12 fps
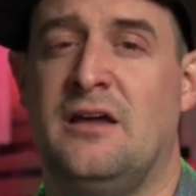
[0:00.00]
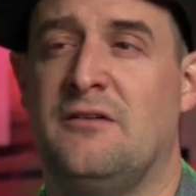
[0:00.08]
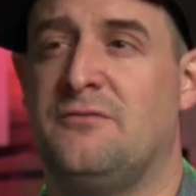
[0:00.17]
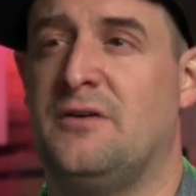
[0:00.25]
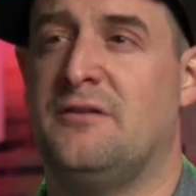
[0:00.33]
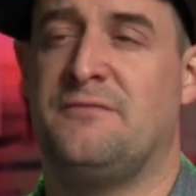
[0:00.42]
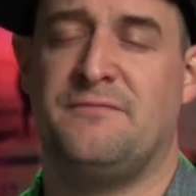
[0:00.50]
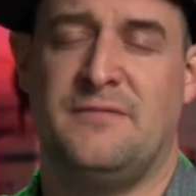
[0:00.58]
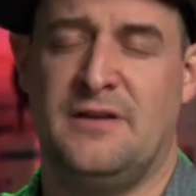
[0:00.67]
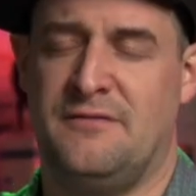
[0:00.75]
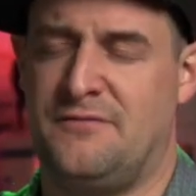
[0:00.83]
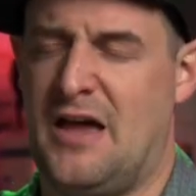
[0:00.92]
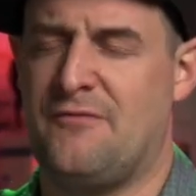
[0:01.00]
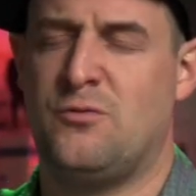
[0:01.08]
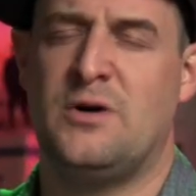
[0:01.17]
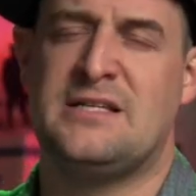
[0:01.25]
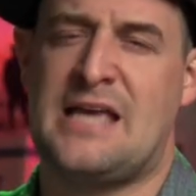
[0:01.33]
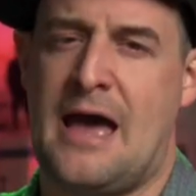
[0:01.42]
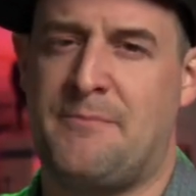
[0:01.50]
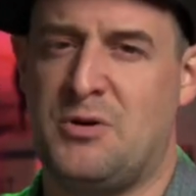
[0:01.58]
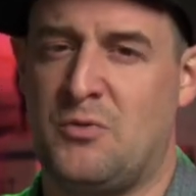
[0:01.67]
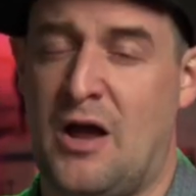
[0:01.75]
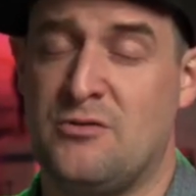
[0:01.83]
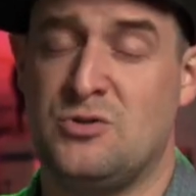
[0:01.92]
if if if everyone is happy
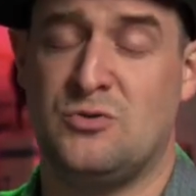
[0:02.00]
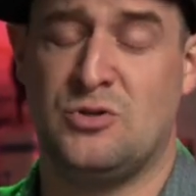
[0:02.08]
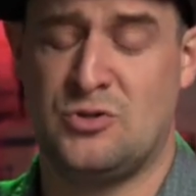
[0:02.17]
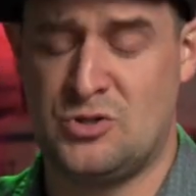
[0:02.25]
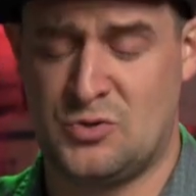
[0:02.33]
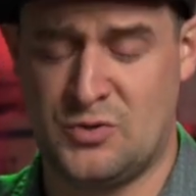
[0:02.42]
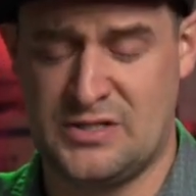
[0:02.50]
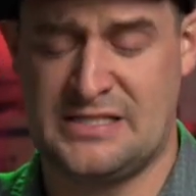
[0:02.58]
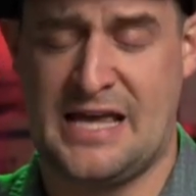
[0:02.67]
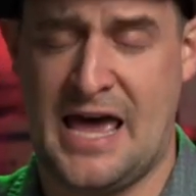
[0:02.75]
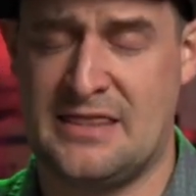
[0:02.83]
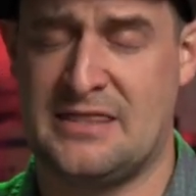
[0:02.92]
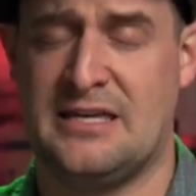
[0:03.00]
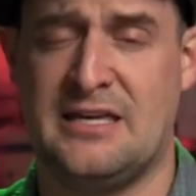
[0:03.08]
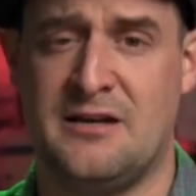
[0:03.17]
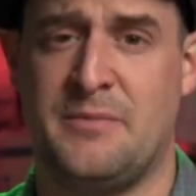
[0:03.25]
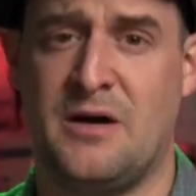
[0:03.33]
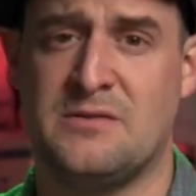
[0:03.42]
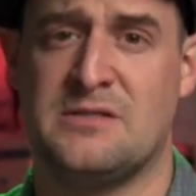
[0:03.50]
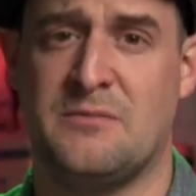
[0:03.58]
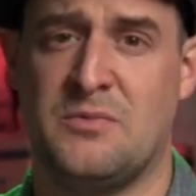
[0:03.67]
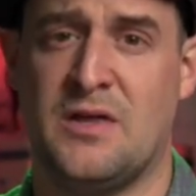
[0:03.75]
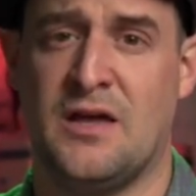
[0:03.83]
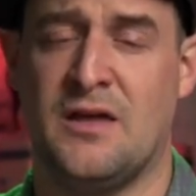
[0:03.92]
around you and you're just sort of sad thinking about
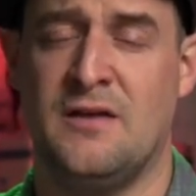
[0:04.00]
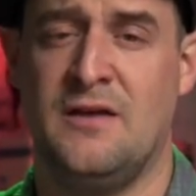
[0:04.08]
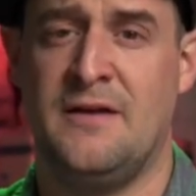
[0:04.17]
something,